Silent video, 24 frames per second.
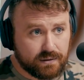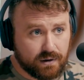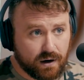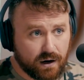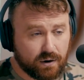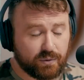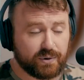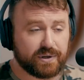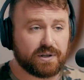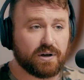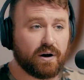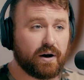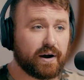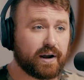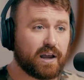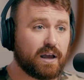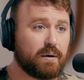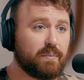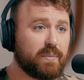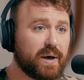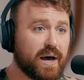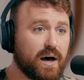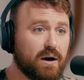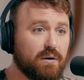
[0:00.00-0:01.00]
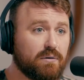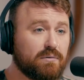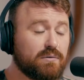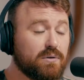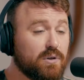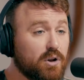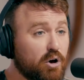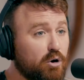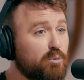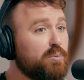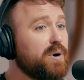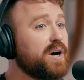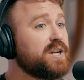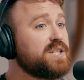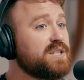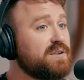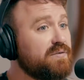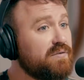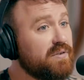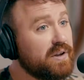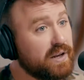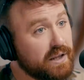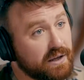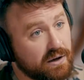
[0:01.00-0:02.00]
Are we talking about low
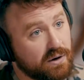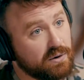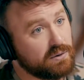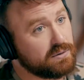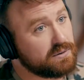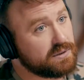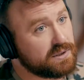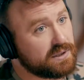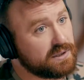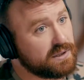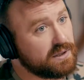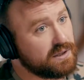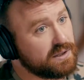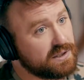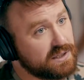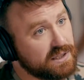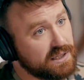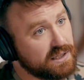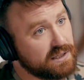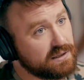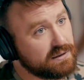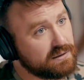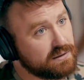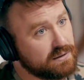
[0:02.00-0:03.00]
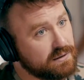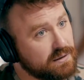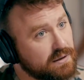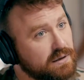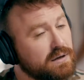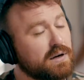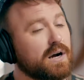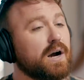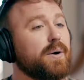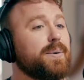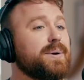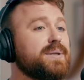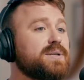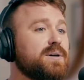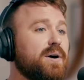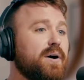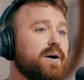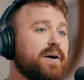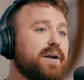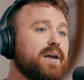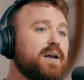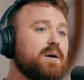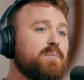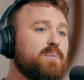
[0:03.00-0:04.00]
budget videos scene? Are we
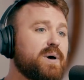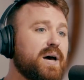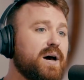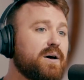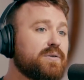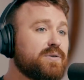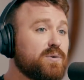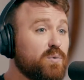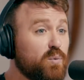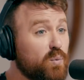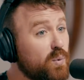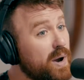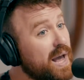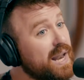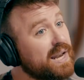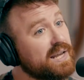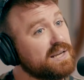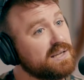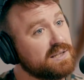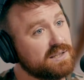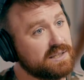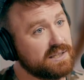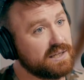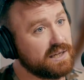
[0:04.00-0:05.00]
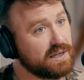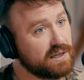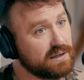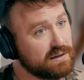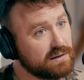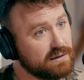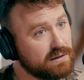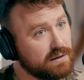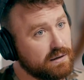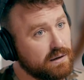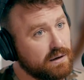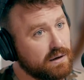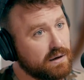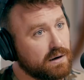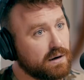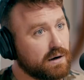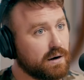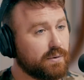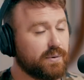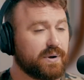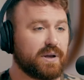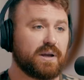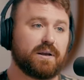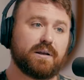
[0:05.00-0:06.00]
talking about the wedding scene?
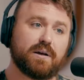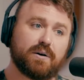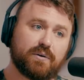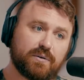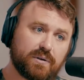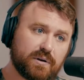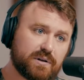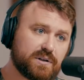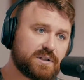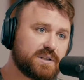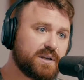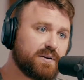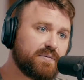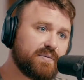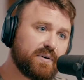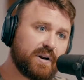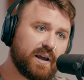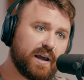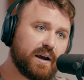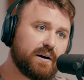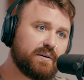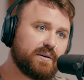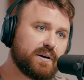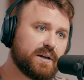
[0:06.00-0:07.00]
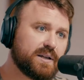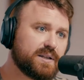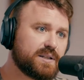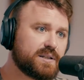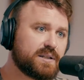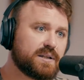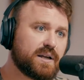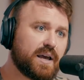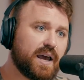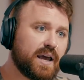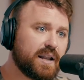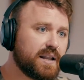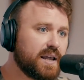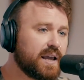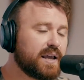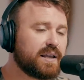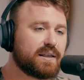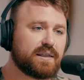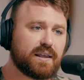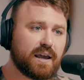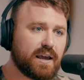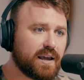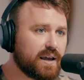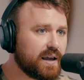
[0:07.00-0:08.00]
Are we, you know, there's different areas and they,
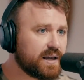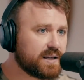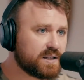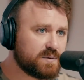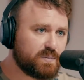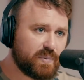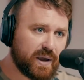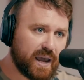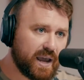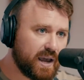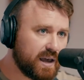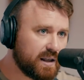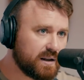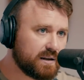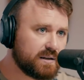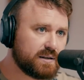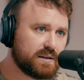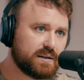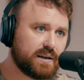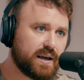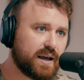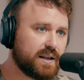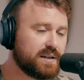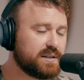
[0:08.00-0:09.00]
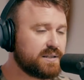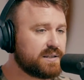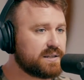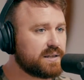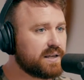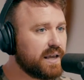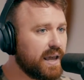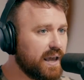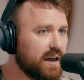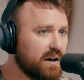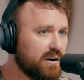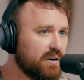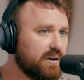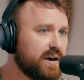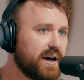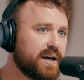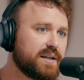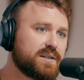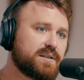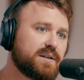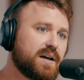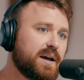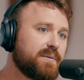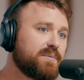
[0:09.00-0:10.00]
they expand and scale
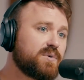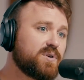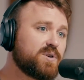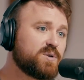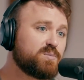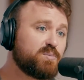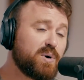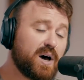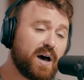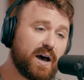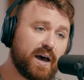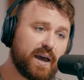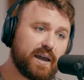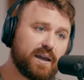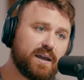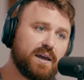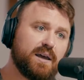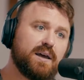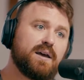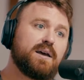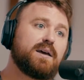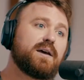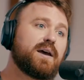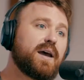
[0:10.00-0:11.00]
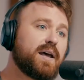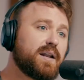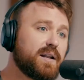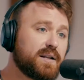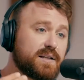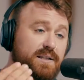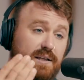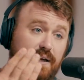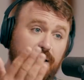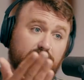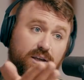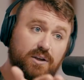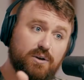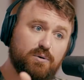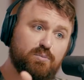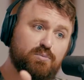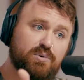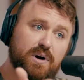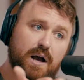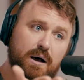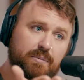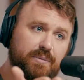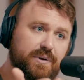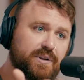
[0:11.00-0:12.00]
as time goes by. And it's like, you
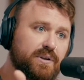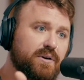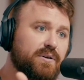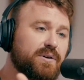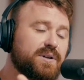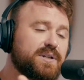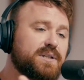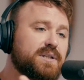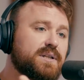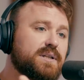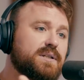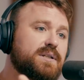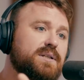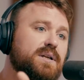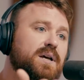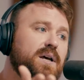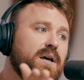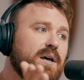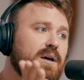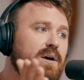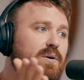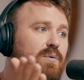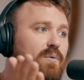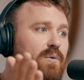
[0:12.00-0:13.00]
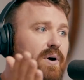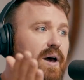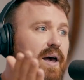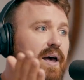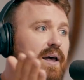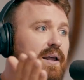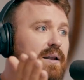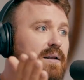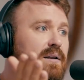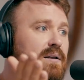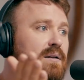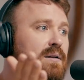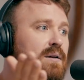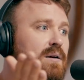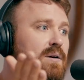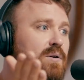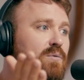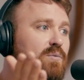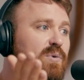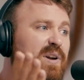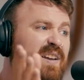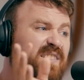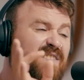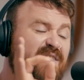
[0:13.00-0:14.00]
probably noticed this when
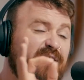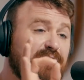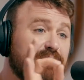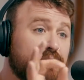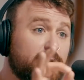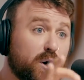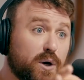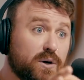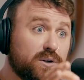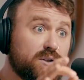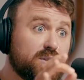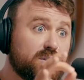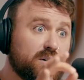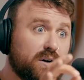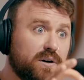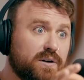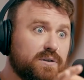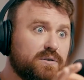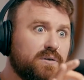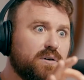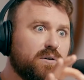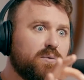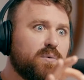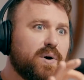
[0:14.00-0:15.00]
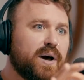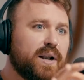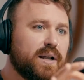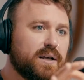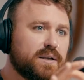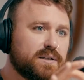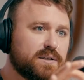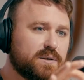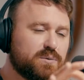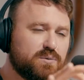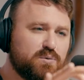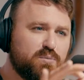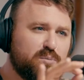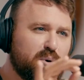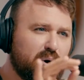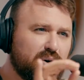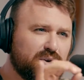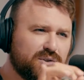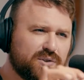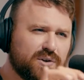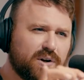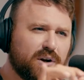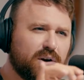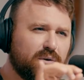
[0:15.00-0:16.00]
we first started doing weddings. So we
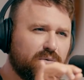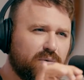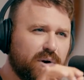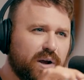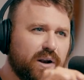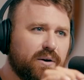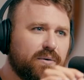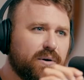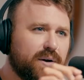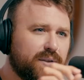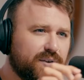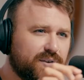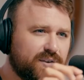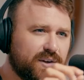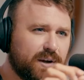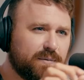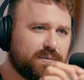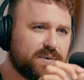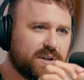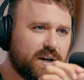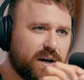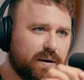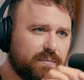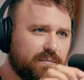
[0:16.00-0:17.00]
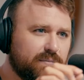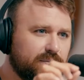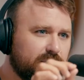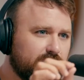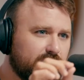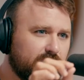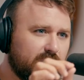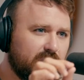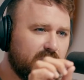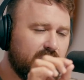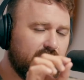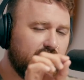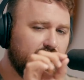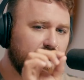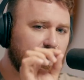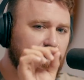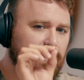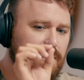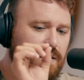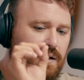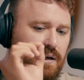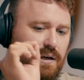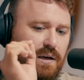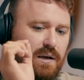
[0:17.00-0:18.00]
both started right around the same time.
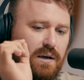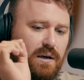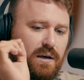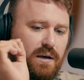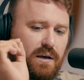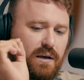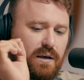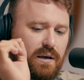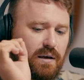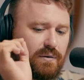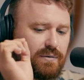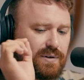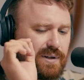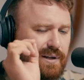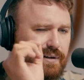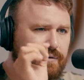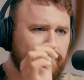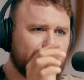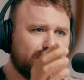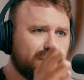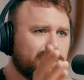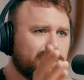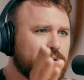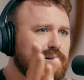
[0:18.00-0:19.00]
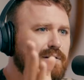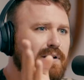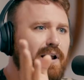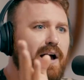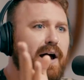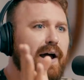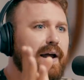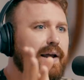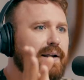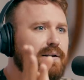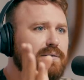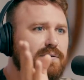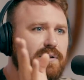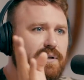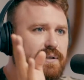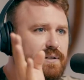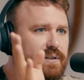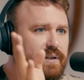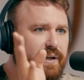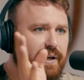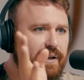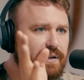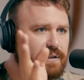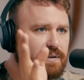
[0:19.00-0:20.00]
And it was like 2009,
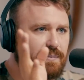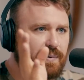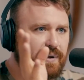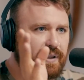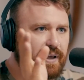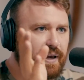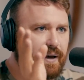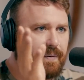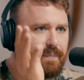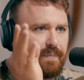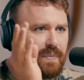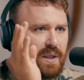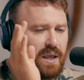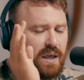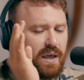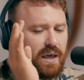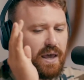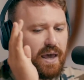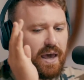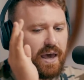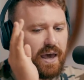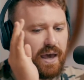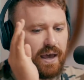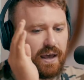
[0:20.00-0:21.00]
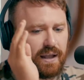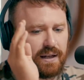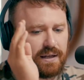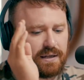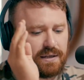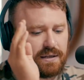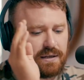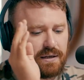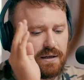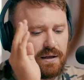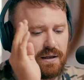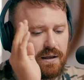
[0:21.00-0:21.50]
2010, something like that. And